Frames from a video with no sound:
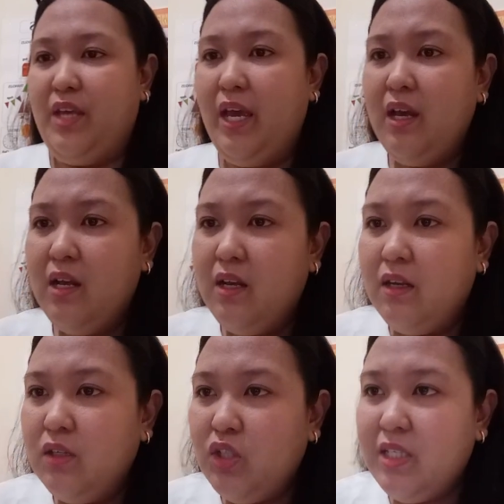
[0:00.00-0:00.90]
Okay,
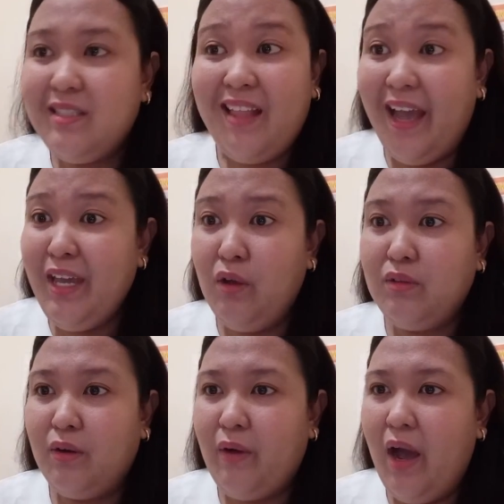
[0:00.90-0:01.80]
she's lying
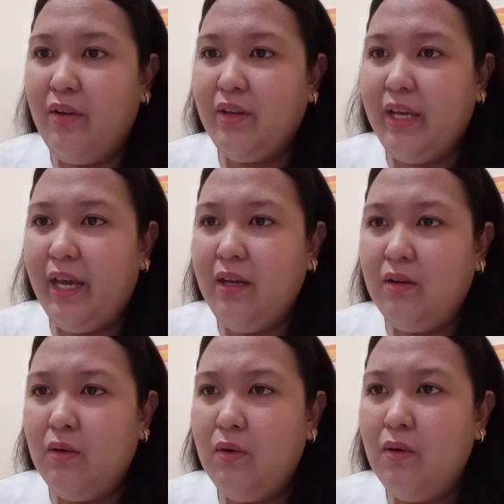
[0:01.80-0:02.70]
on the ground. Okay,
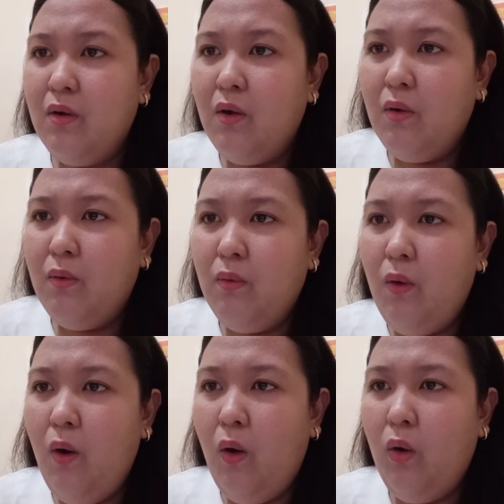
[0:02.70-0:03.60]

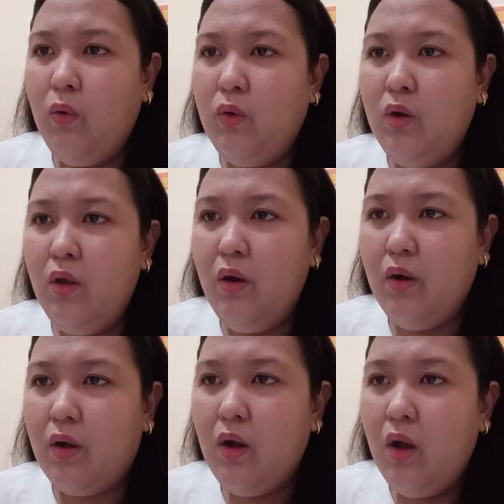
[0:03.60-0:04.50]
whoa,
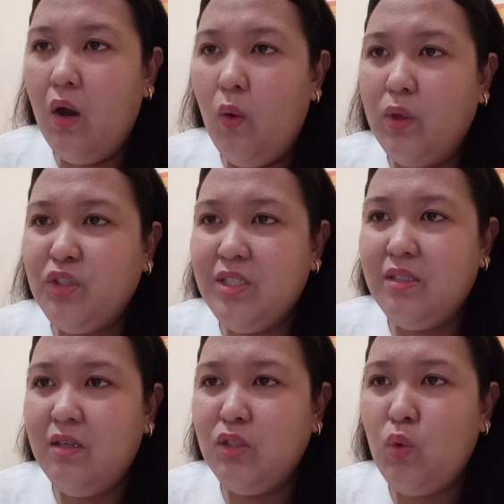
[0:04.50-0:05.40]
look what she's
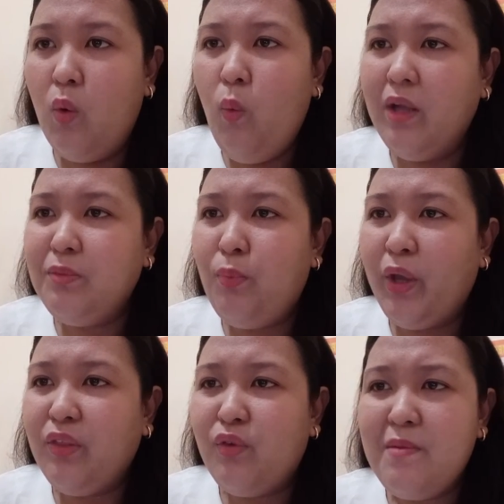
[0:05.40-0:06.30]
done to a
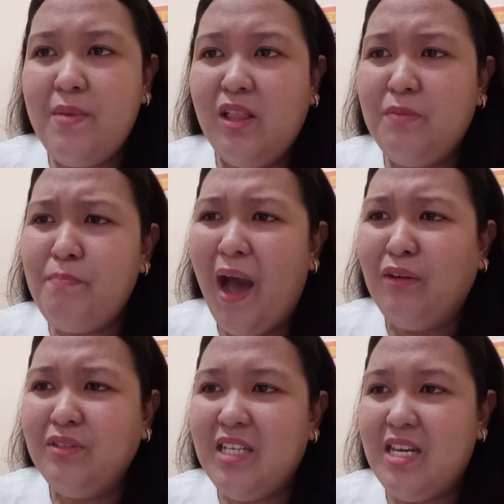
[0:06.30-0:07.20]
1.3 billion
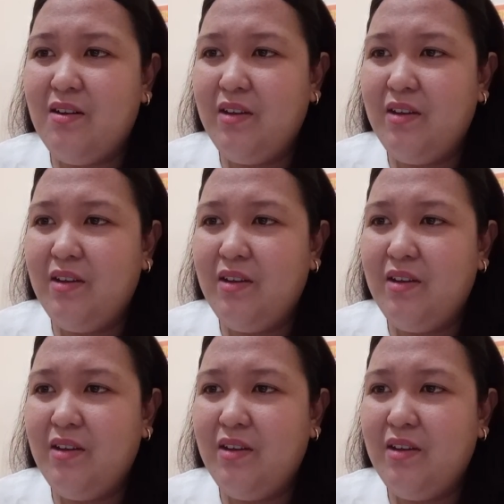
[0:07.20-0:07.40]
bounty.